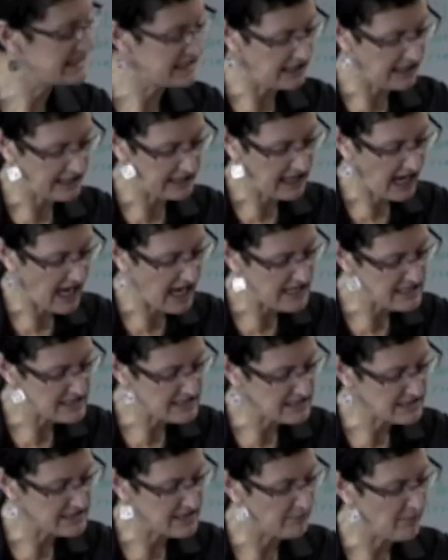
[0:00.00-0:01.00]
select
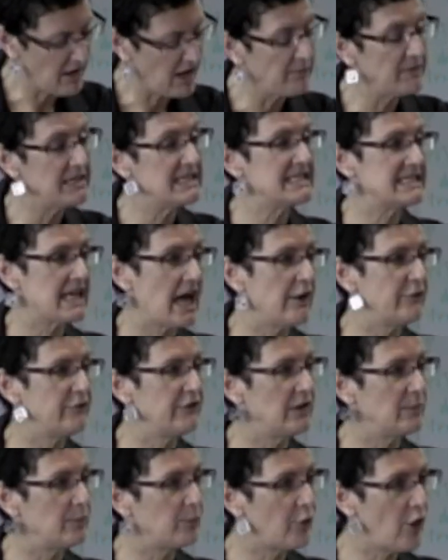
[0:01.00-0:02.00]
cases that might be safe
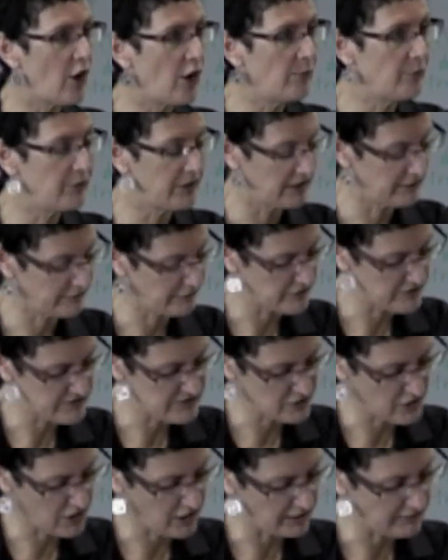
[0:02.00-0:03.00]
and appropriate for
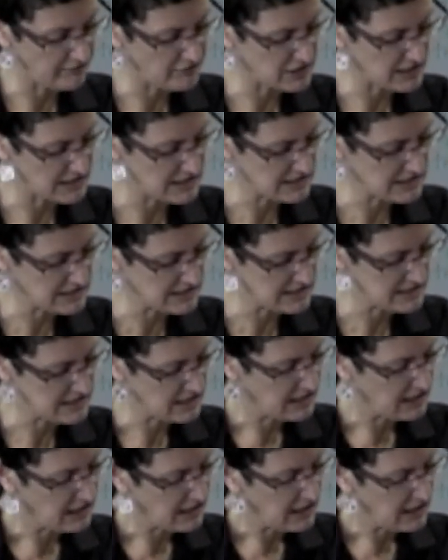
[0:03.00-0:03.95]
restorative justice